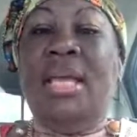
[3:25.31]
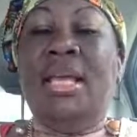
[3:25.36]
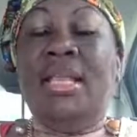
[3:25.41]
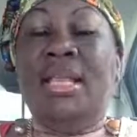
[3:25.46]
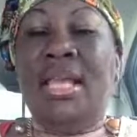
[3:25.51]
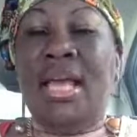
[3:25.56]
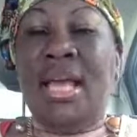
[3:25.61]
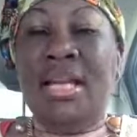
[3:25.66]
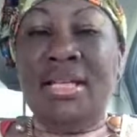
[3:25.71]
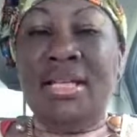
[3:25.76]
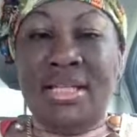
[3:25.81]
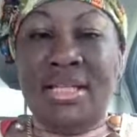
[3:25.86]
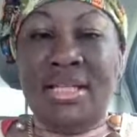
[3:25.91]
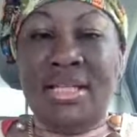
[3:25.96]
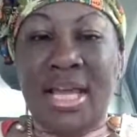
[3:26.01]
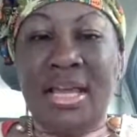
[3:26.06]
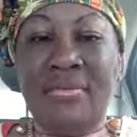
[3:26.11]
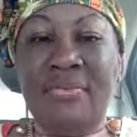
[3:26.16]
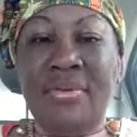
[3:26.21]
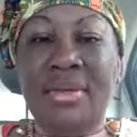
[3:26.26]
that
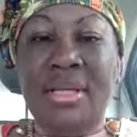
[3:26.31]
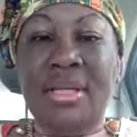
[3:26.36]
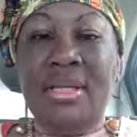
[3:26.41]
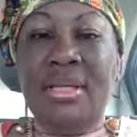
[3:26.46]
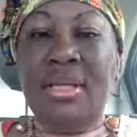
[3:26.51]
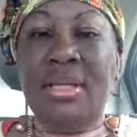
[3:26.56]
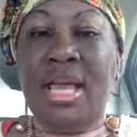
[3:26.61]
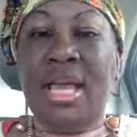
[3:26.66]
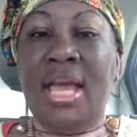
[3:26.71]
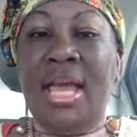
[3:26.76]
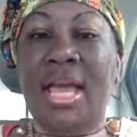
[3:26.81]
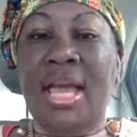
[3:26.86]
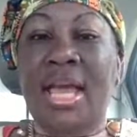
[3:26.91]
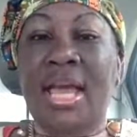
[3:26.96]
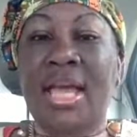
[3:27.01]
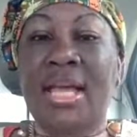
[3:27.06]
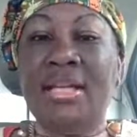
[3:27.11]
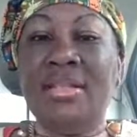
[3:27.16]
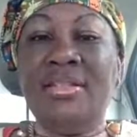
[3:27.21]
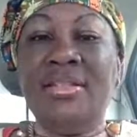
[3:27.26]
David
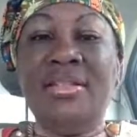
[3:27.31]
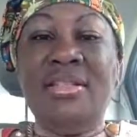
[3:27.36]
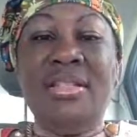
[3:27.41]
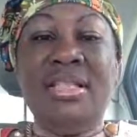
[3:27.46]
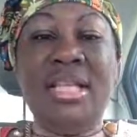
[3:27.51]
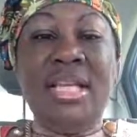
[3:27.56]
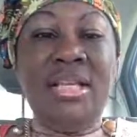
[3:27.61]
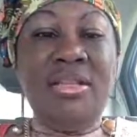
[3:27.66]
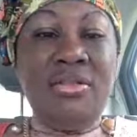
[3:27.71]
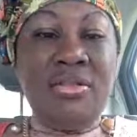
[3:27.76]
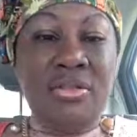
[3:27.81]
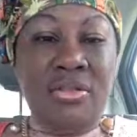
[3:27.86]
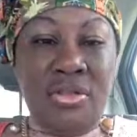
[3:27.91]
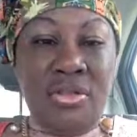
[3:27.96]
had 6